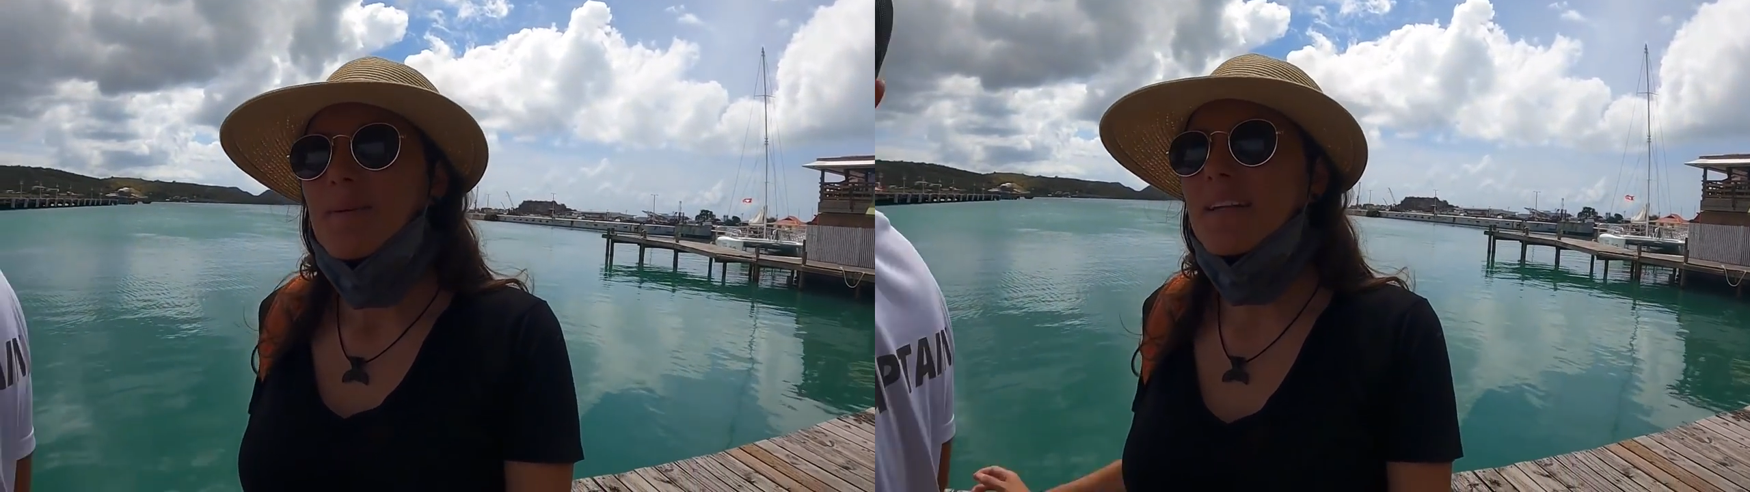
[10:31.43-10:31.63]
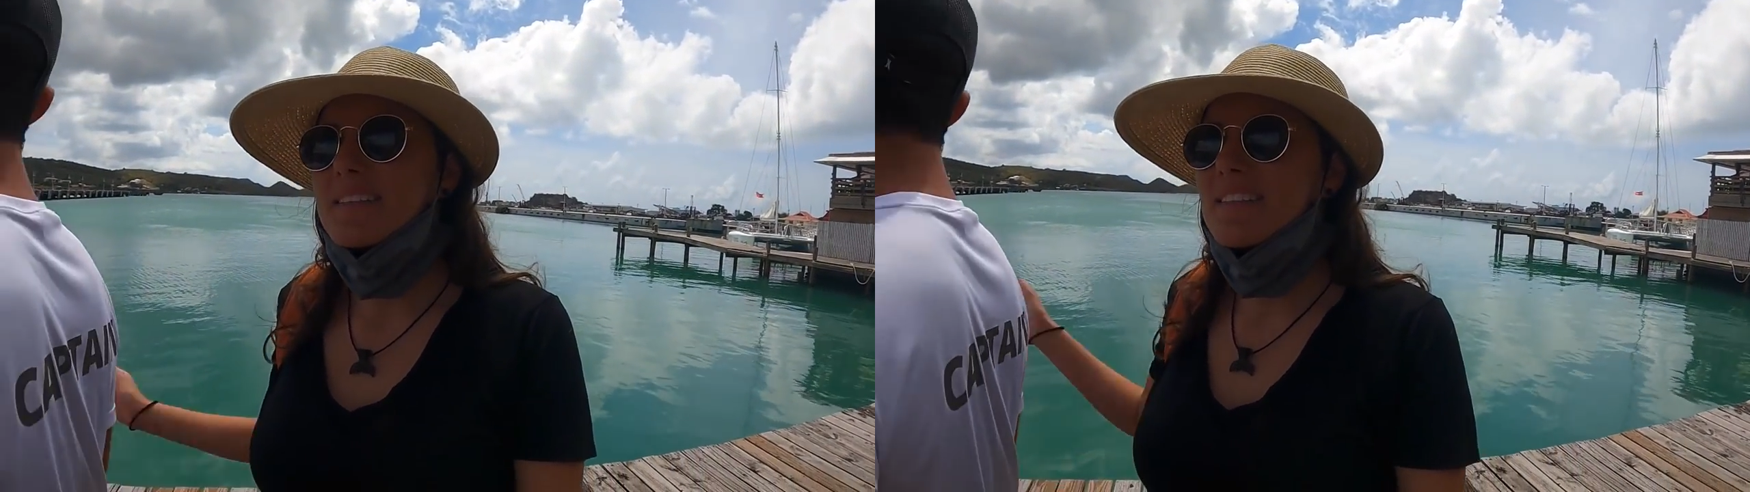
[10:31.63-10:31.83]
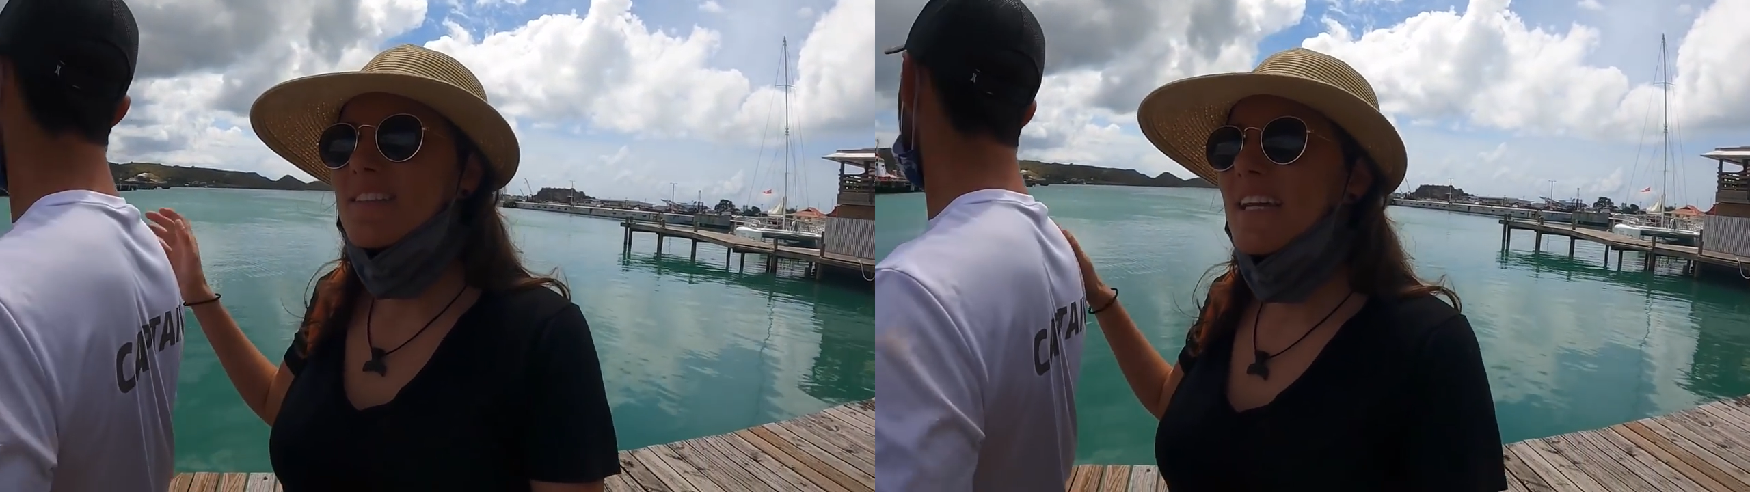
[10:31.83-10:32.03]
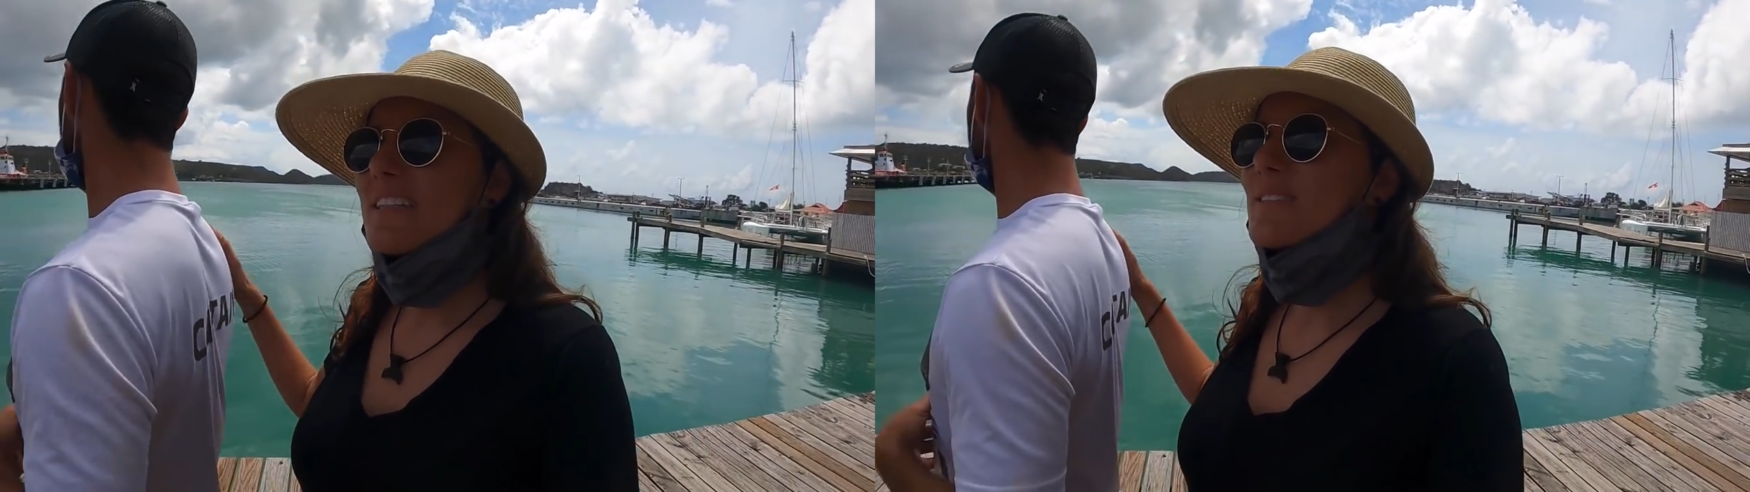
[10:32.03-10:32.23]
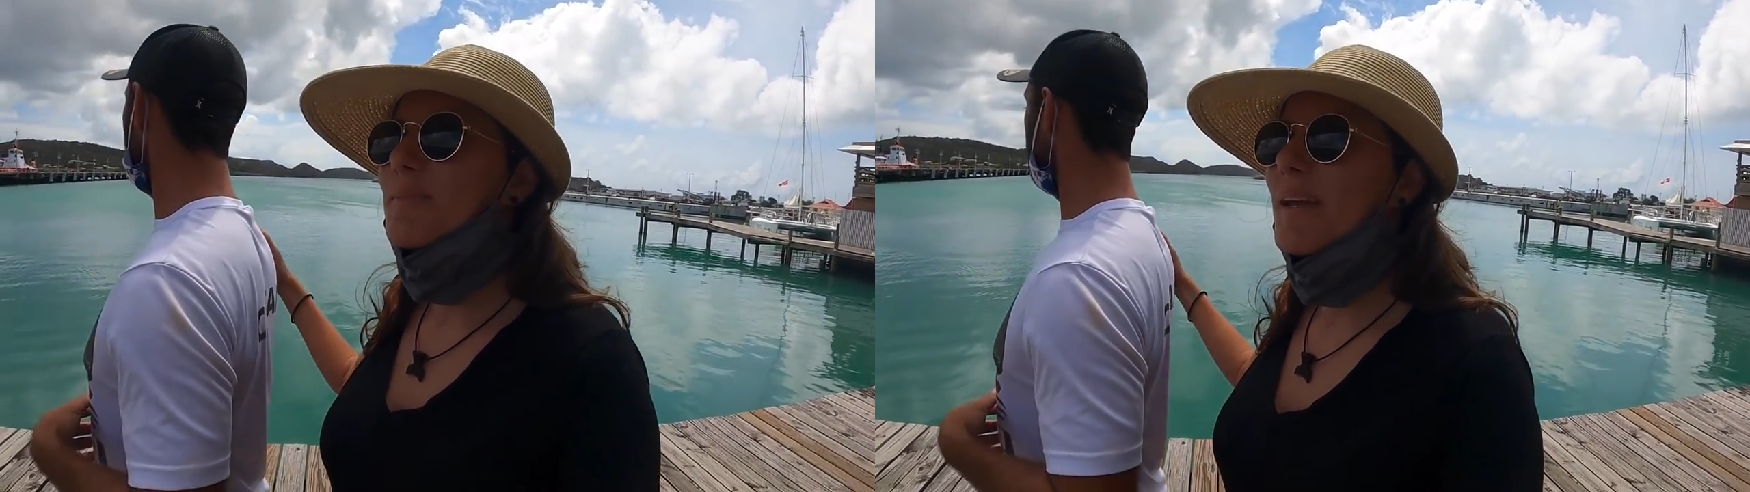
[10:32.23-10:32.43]
but it's still
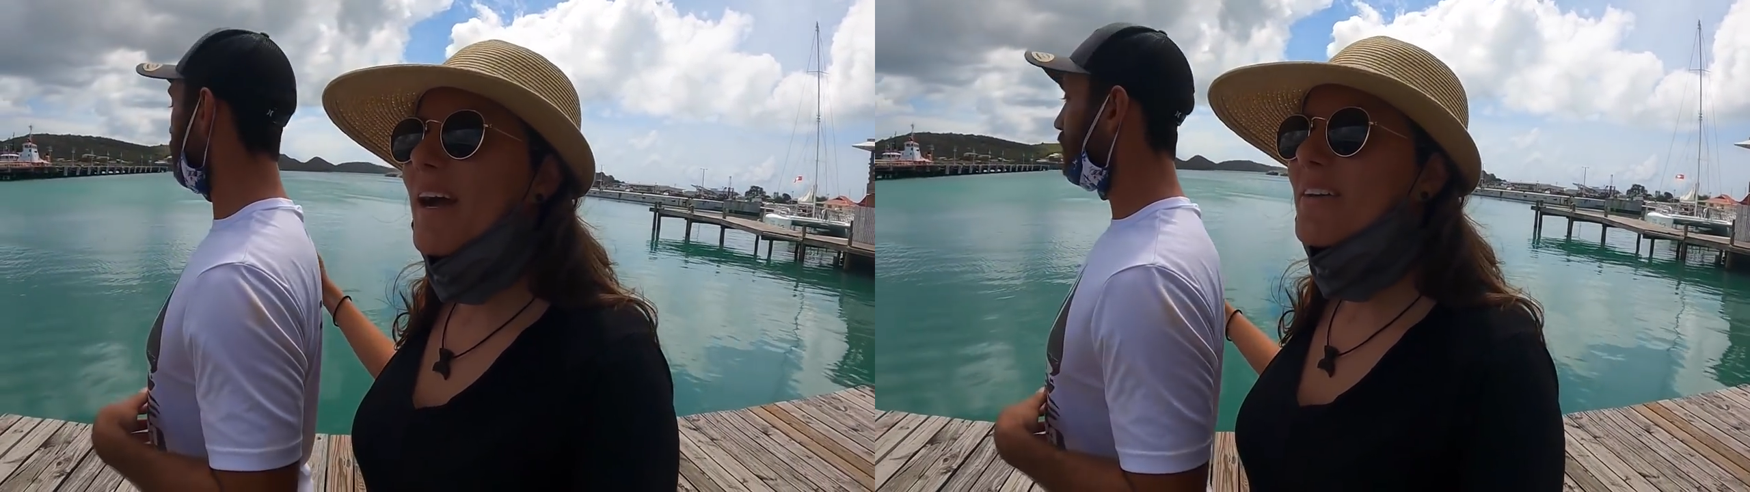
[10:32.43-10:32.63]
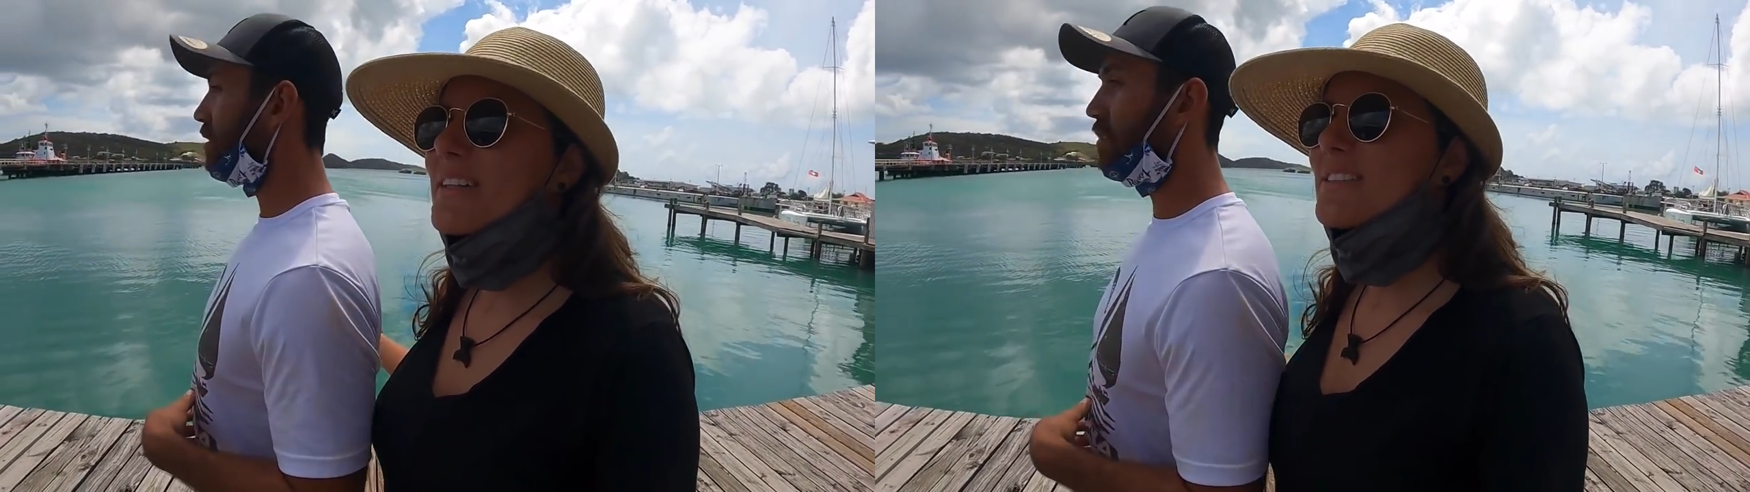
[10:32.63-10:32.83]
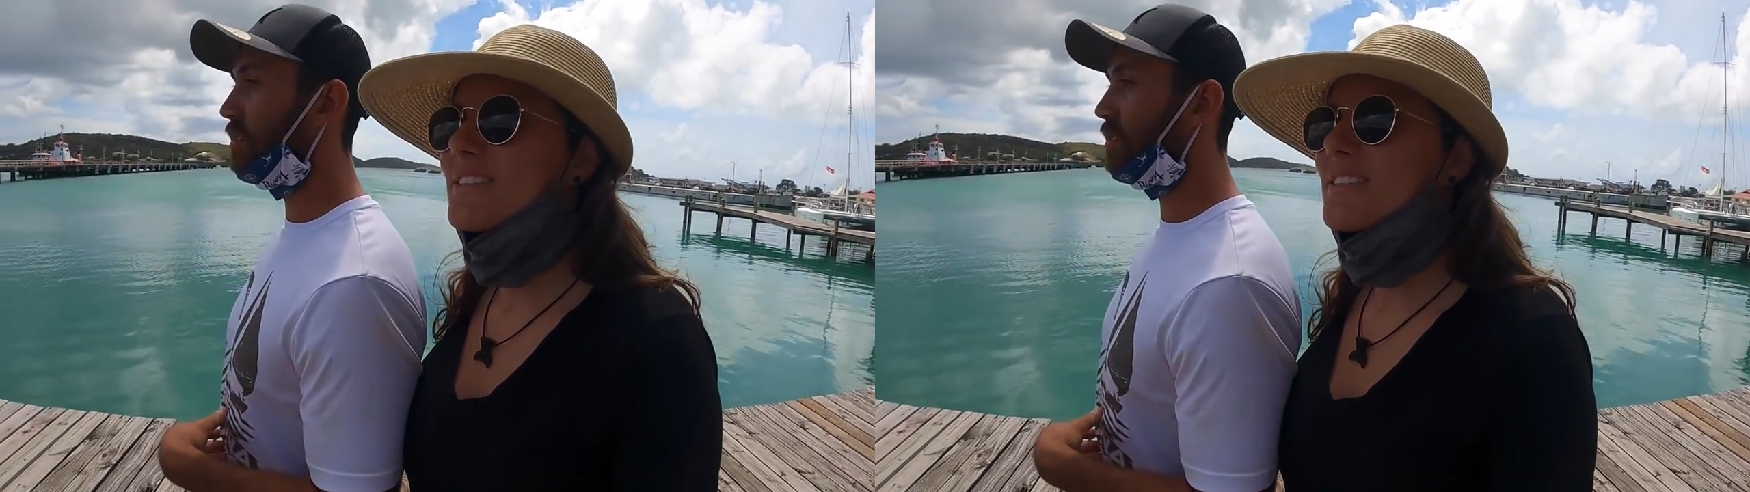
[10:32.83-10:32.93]
nice to be out